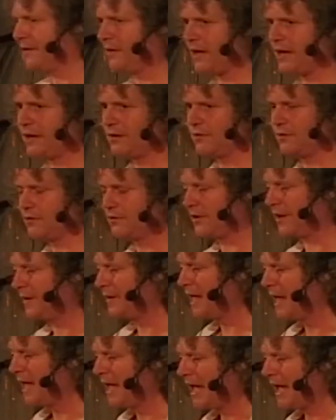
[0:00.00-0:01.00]
and that and all
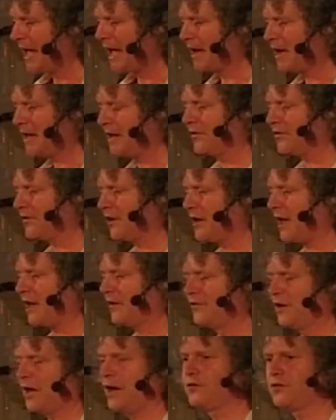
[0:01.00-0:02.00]
And he said,
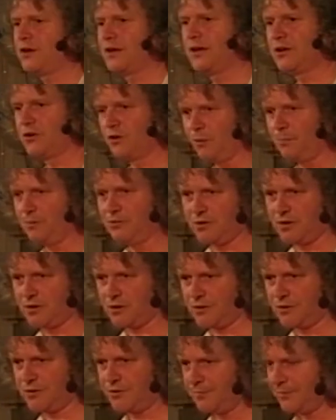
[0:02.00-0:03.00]
undoubtedly crop
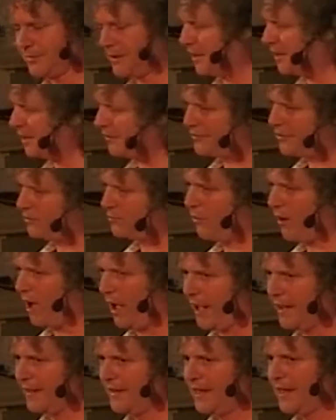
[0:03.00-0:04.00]
circles. And I said,
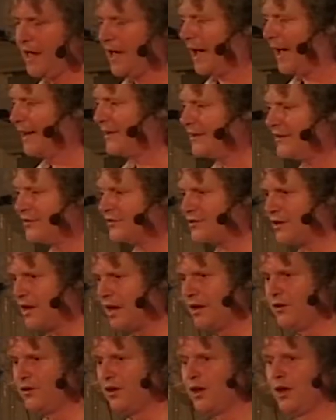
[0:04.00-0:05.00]
why? And he
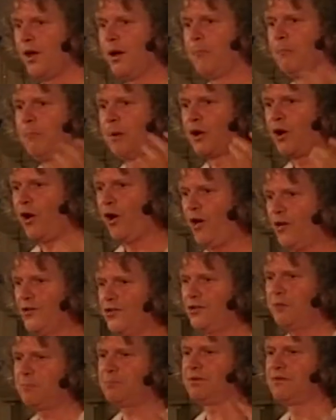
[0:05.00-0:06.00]
said,
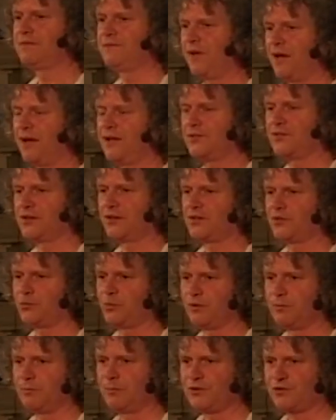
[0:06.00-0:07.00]
because it provides us
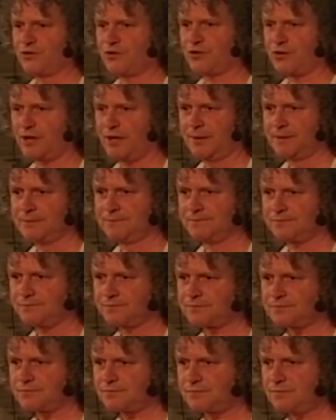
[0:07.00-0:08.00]
with mystery.
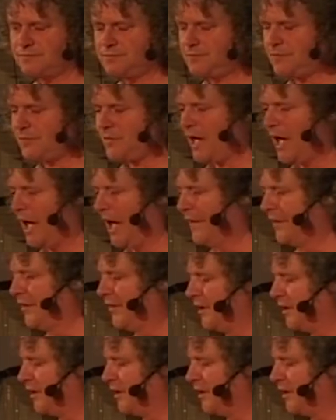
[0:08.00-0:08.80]
And